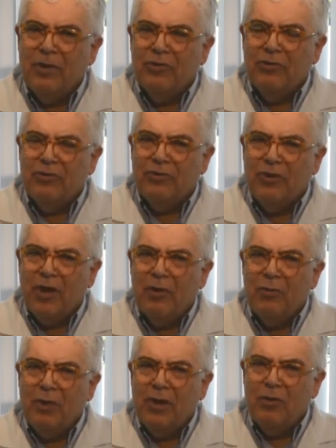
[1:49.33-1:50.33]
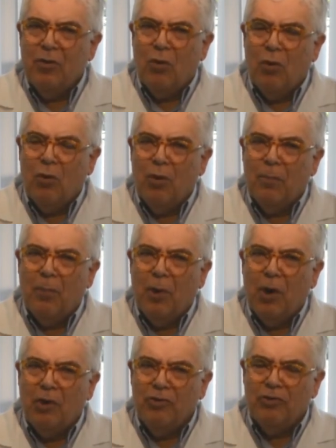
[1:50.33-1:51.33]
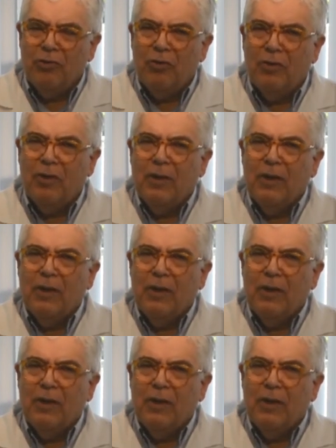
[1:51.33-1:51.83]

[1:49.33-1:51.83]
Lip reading: stuttering, or partial